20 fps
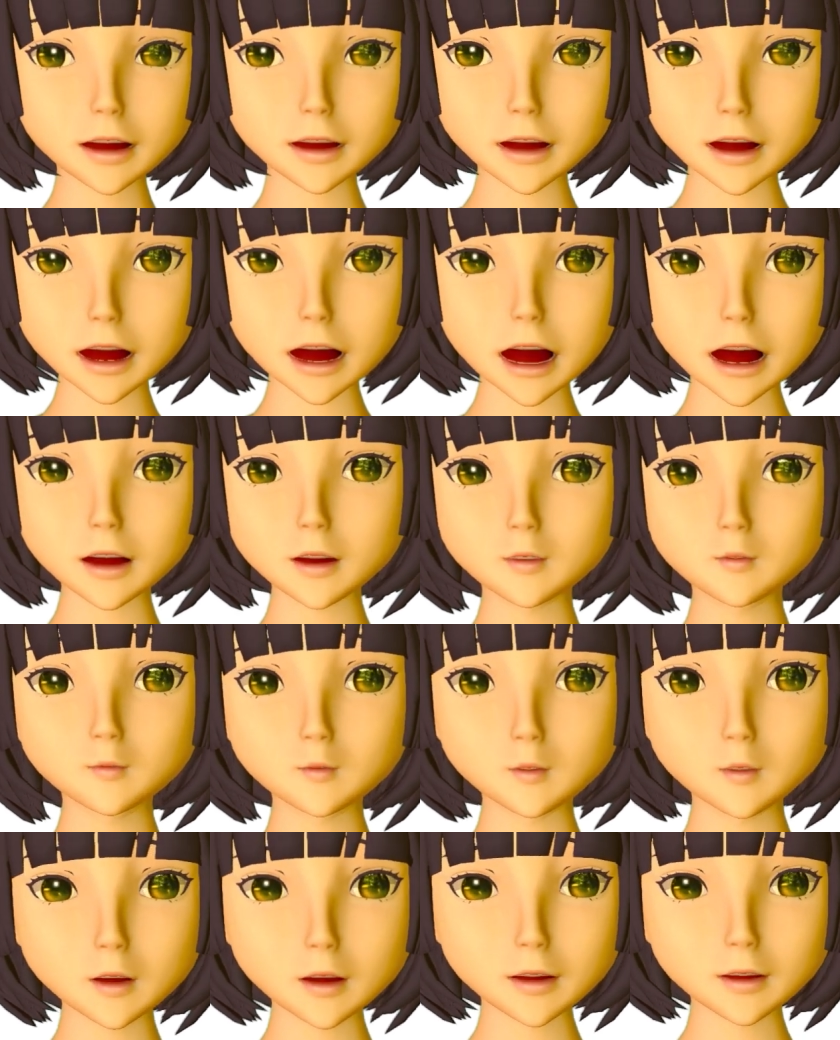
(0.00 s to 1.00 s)
an
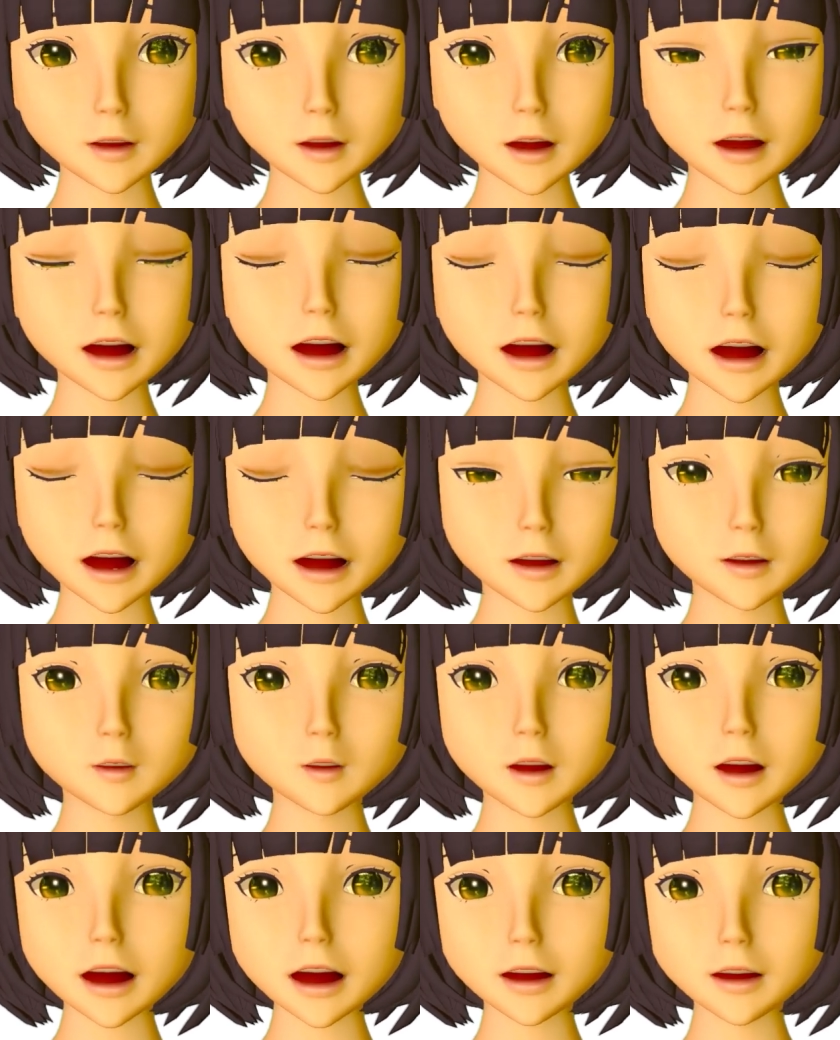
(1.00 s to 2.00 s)
active unit,
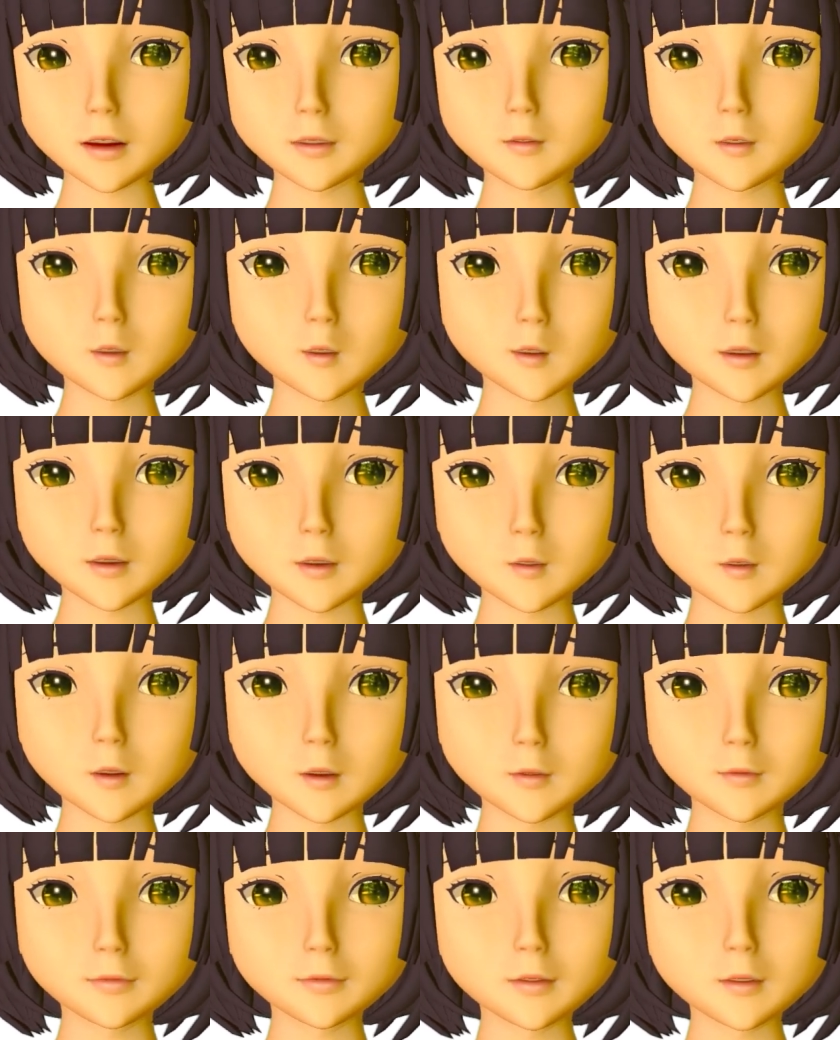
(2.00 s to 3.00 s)
and as I'm sure
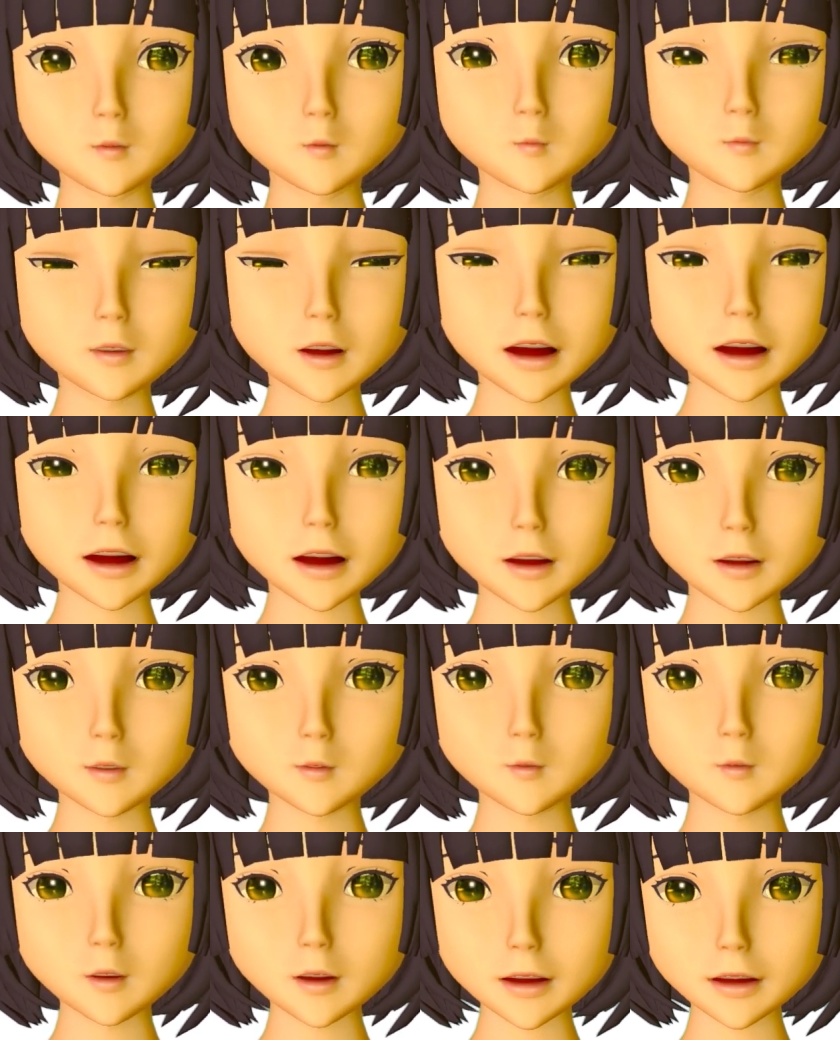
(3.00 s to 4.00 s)
you'll have
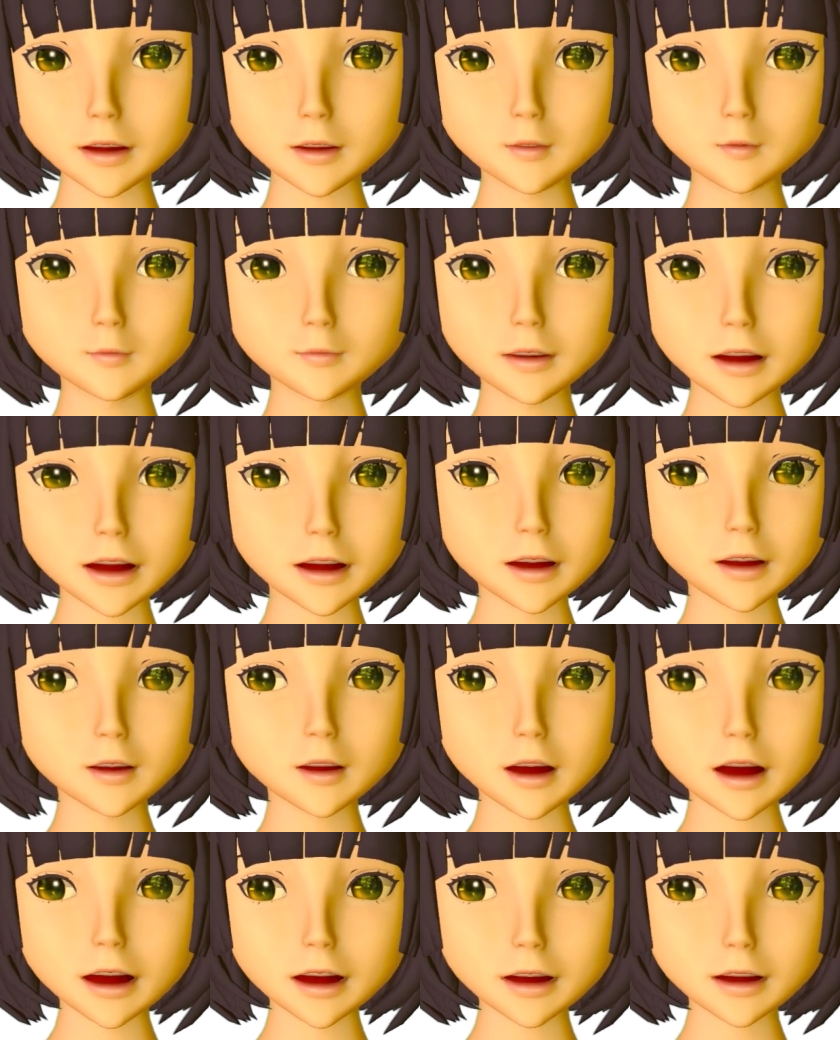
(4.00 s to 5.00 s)
already worked out by
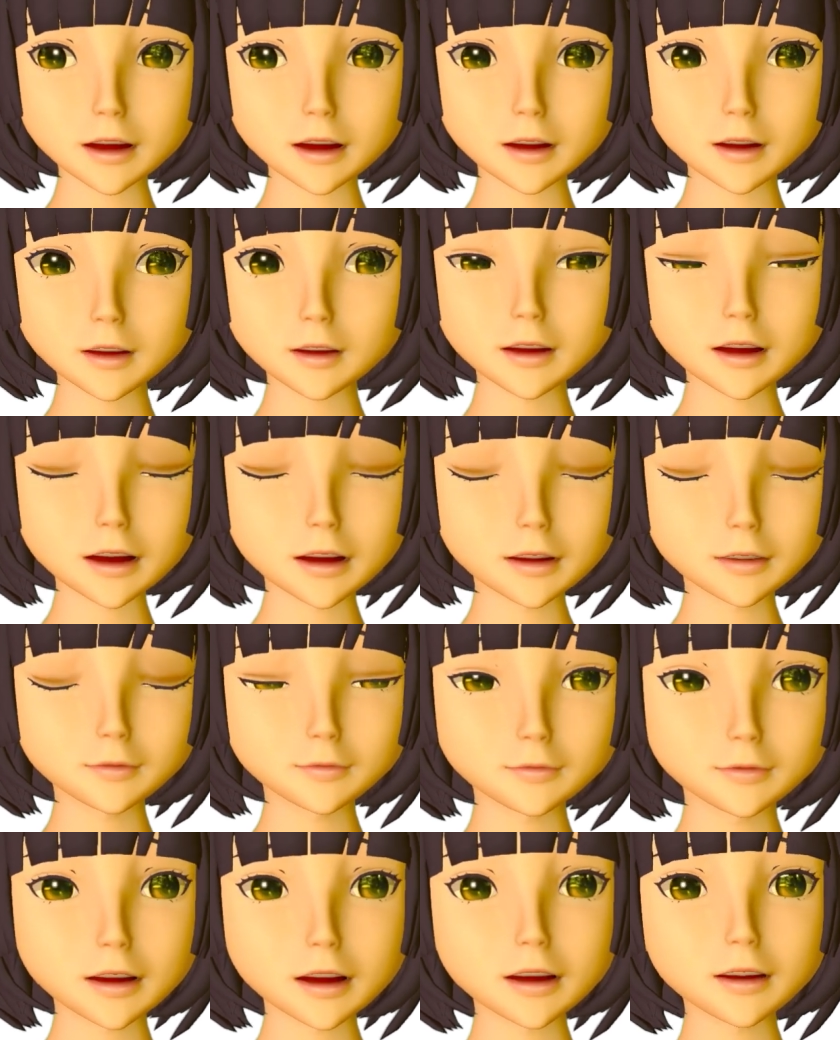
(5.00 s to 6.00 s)
now,
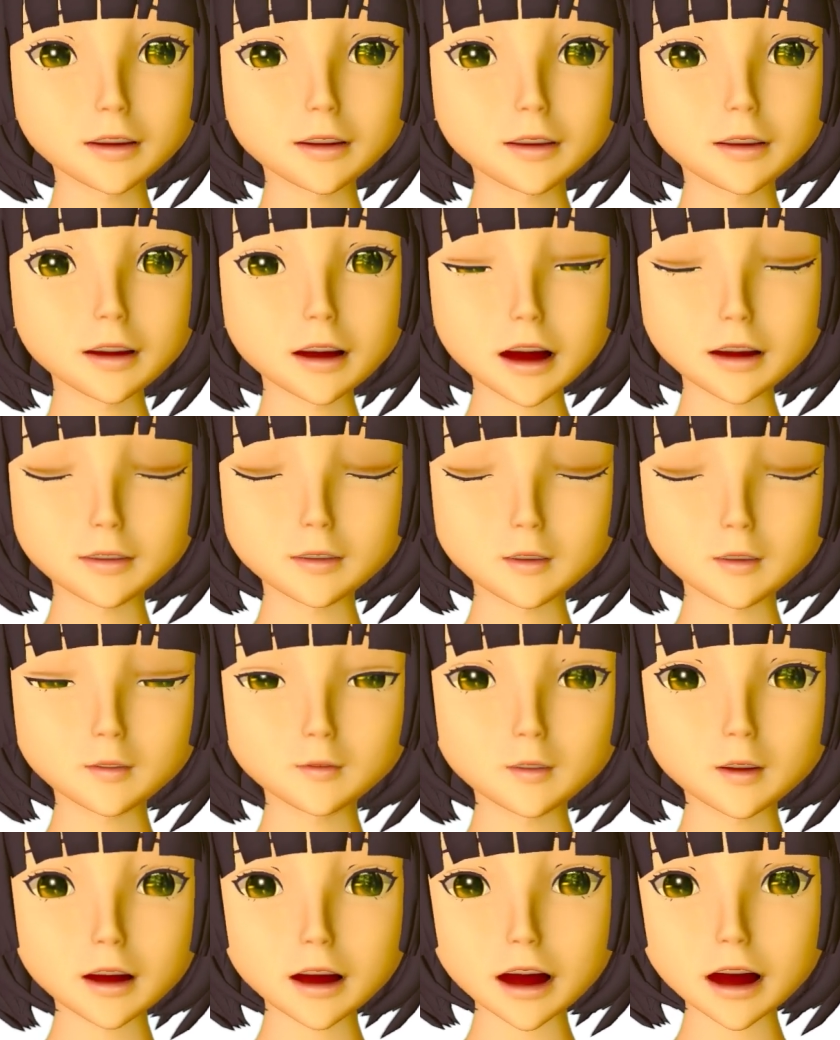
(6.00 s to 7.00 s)
this means that the
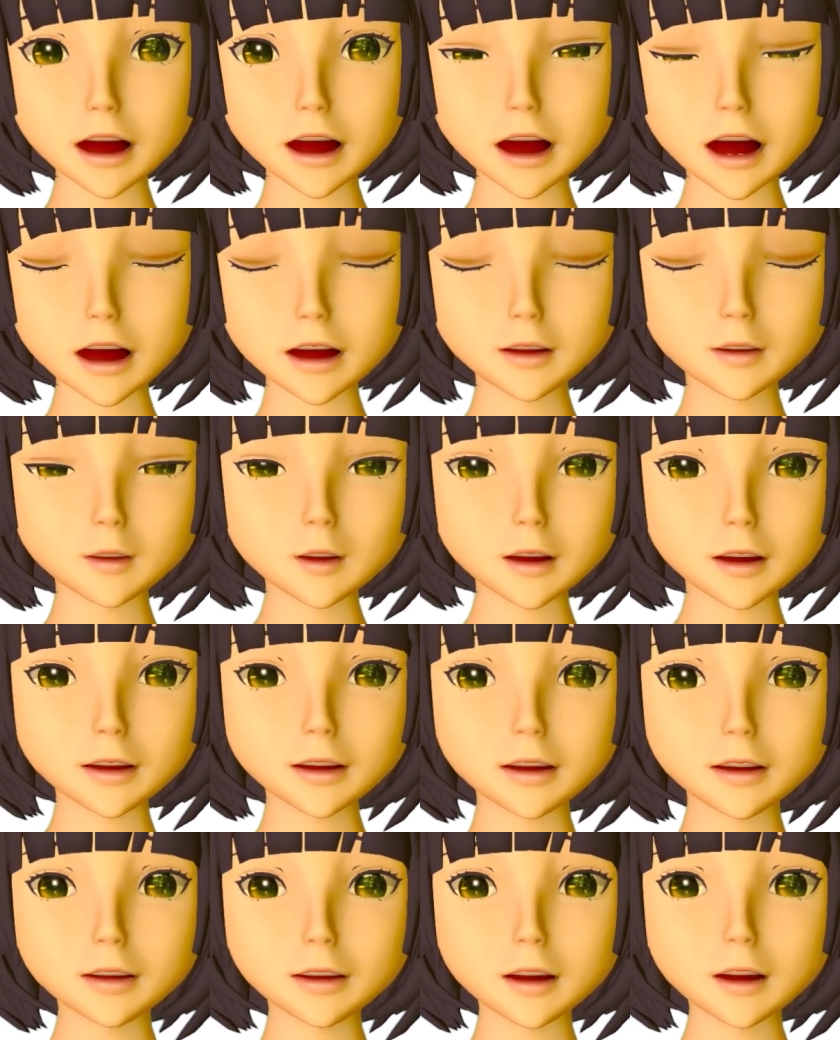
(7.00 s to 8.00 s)
three
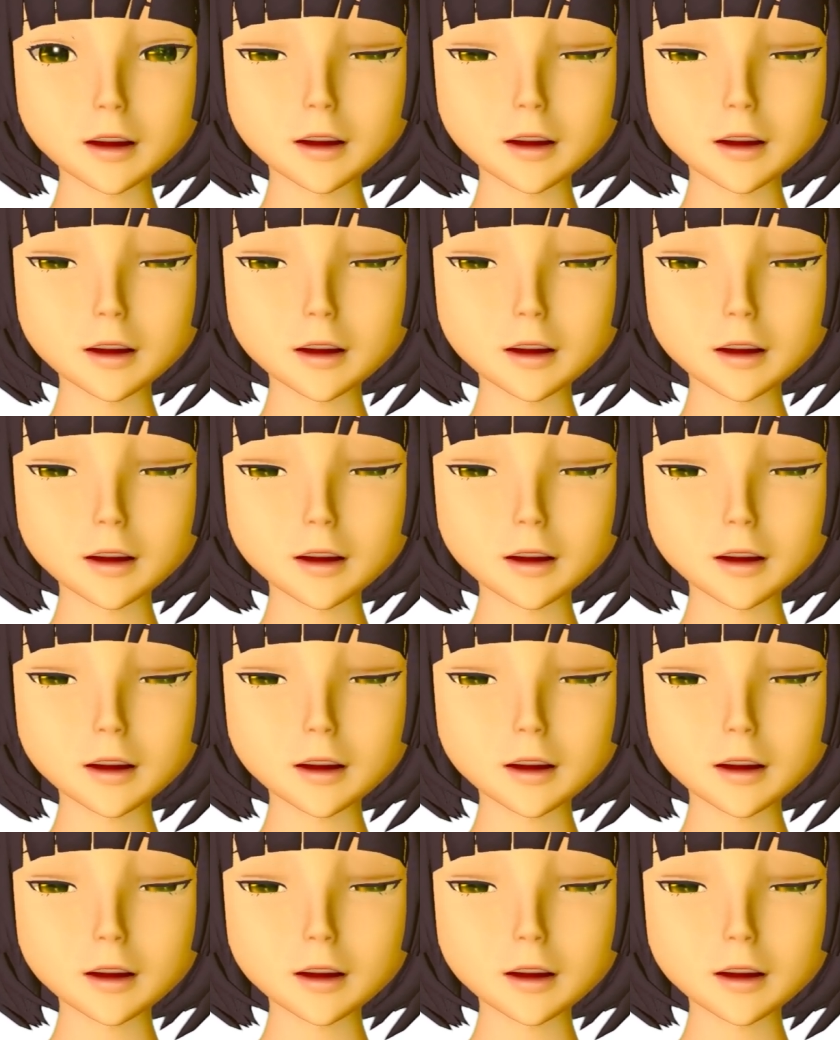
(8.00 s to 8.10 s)
engines,